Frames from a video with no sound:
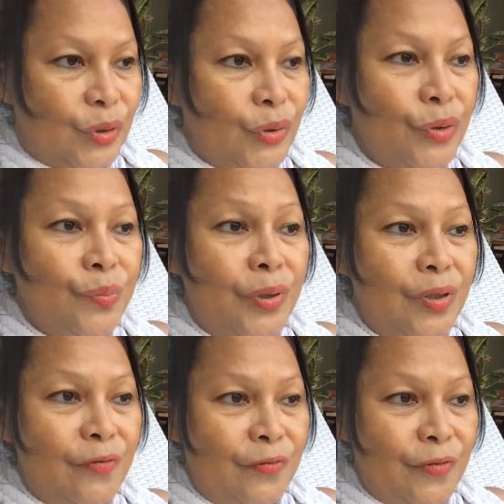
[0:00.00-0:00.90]
two
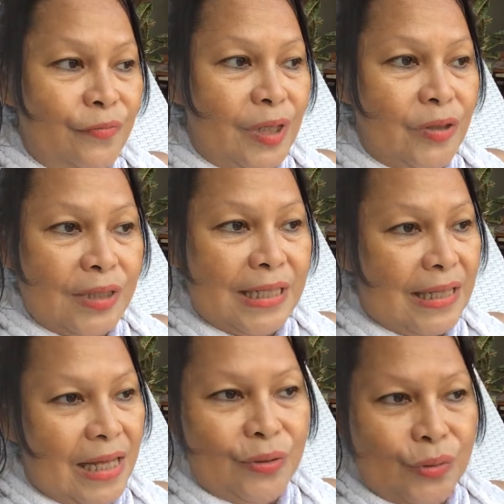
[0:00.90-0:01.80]
beautiful videos
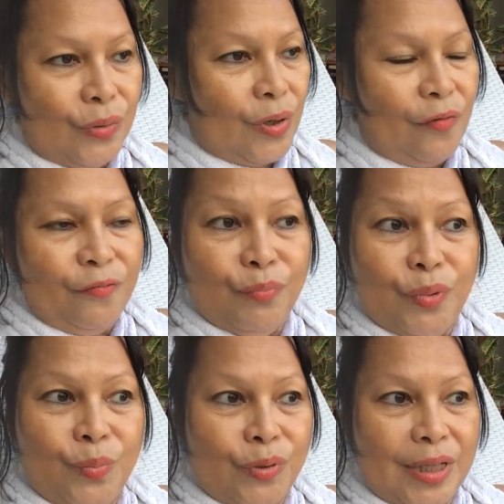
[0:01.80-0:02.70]
that I took of
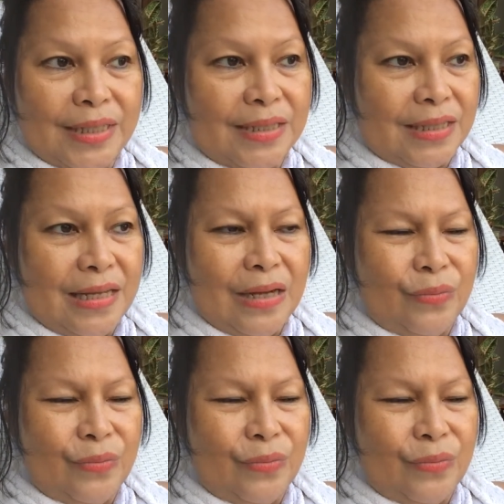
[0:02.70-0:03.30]
Bubu yesterday.